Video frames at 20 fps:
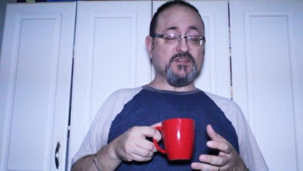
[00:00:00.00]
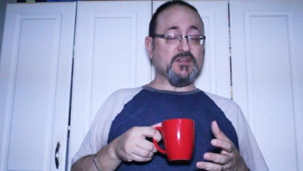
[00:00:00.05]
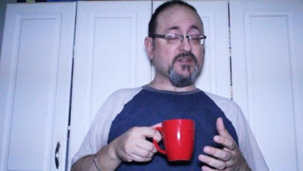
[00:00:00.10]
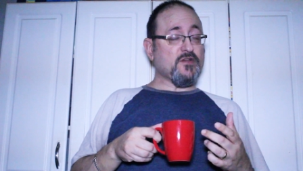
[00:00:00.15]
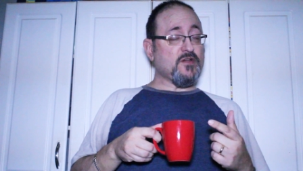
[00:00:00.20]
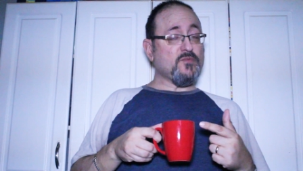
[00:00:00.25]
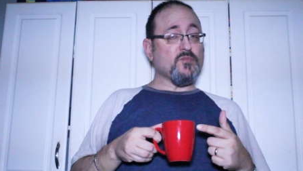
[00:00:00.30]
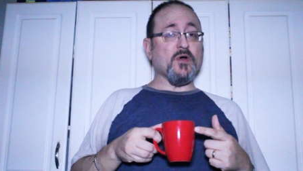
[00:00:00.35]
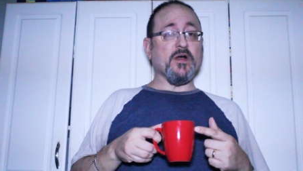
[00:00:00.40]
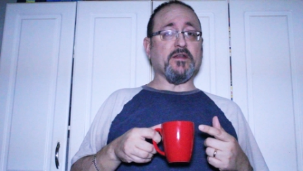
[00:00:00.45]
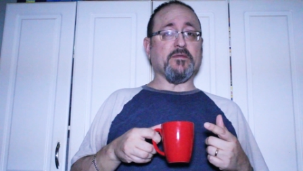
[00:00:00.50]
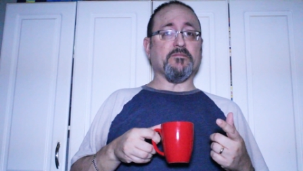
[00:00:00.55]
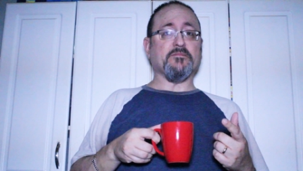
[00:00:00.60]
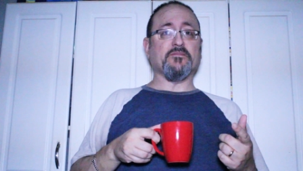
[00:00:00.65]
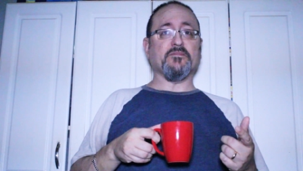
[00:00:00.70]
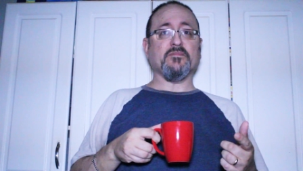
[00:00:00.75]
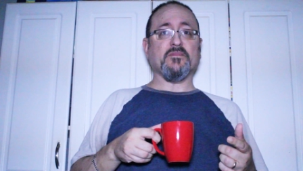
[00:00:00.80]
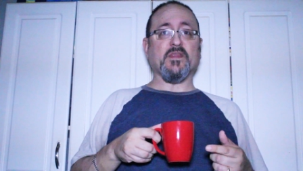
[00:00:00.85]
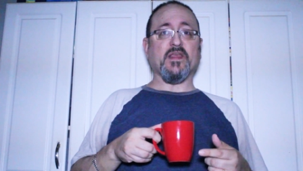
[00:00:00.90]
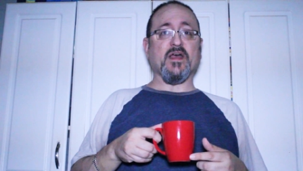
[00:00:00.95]
is a good one.
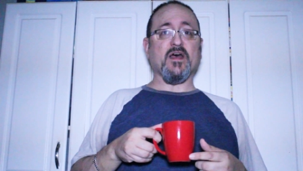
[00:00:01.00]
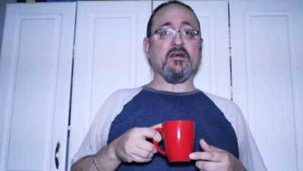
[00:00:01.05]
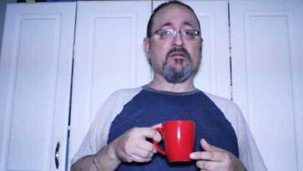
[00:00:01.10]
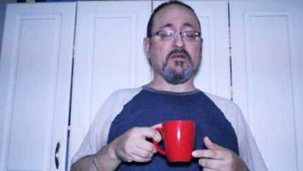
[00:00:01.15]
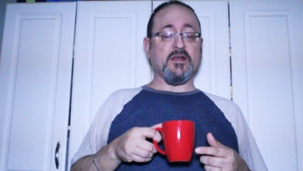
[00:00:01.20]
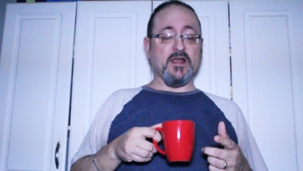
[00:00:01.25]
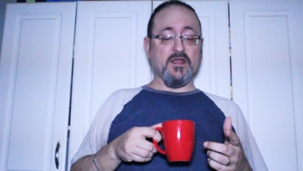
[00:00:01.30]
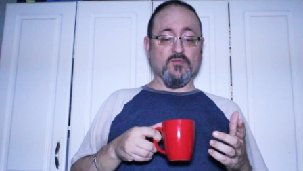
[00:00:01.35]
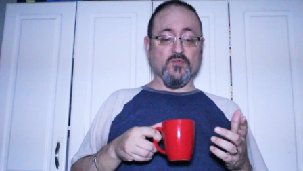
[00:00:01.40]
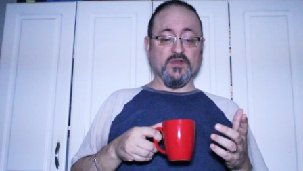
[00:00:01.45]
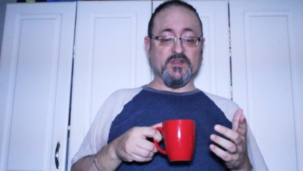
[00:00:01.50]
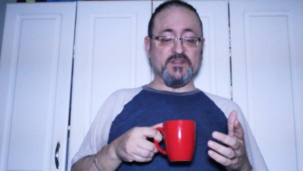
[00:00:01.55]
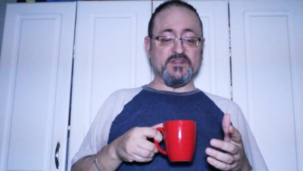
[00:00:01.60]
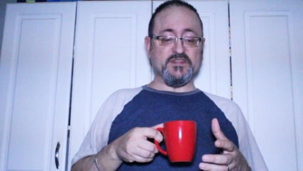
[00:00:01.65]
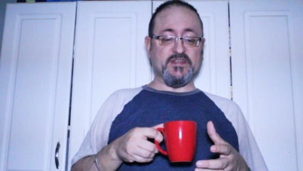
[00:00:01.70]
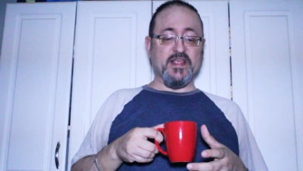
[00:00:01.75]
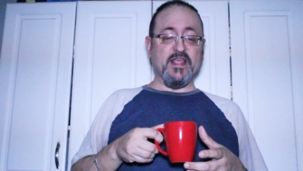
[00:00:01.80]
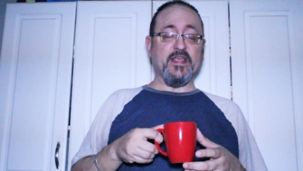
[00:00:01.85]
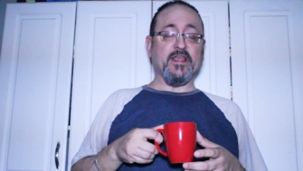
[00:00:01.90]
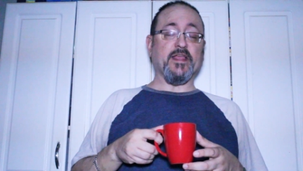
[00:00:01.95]
Yeah, I wouldn't
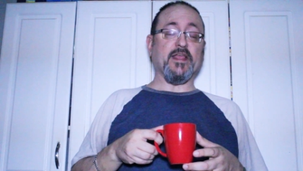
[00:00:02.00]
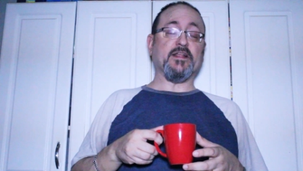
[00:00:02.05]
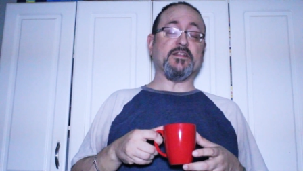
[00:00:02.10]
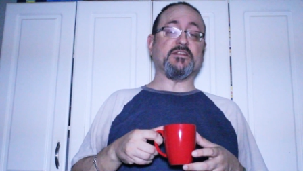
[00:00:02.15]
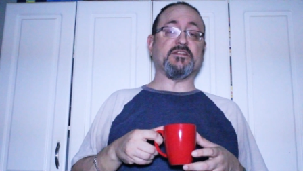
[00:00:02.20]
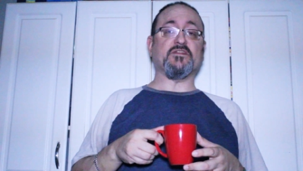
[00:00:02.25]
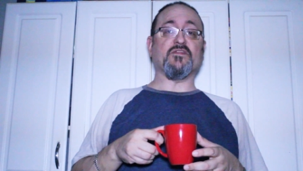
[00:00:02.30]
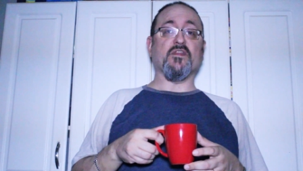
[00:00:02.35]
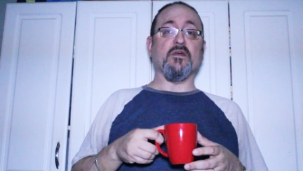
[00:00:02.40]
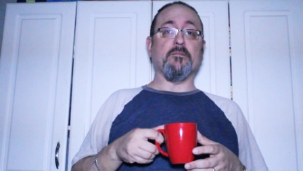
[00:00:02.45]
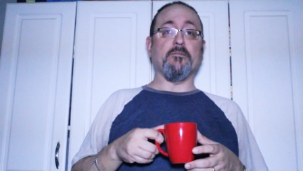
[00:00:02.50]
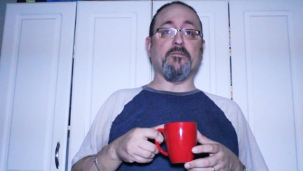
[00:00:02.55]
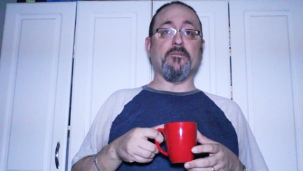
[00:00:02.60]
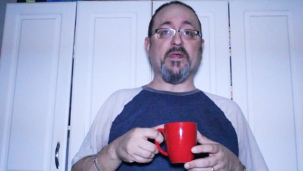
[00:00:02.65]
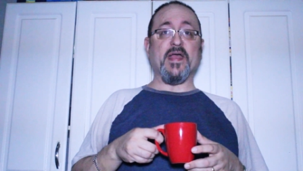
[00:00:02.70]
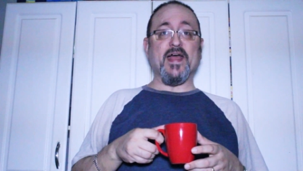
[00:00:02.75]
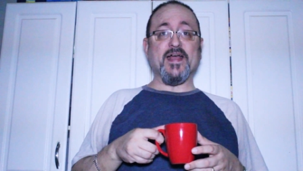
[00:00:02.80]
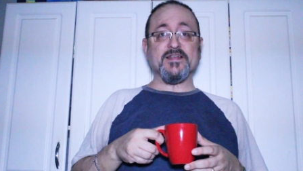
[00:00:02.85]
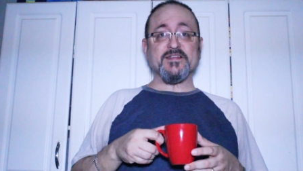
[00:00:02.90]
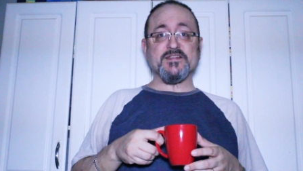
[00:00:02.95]
say it's the
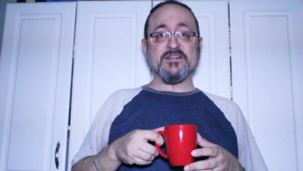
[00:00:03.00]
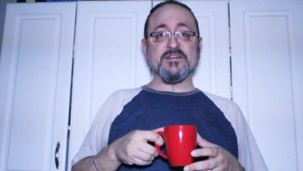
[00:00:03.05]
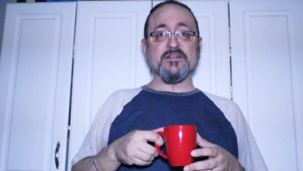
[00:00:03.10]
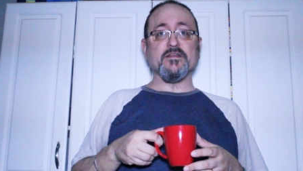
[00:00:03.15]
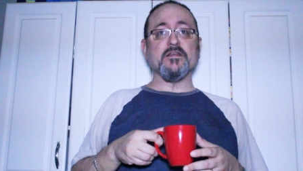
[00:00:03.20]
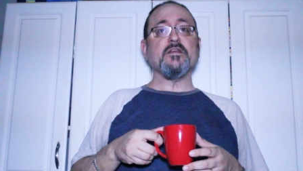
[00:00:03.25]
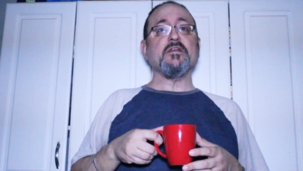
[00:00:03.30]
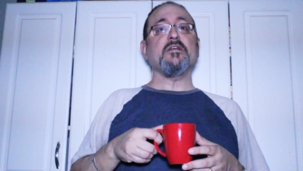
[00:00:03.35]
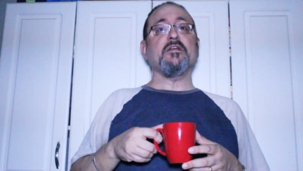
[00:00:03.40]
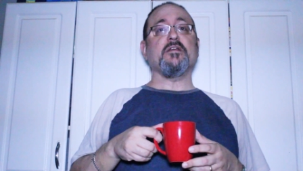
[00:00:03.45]
best,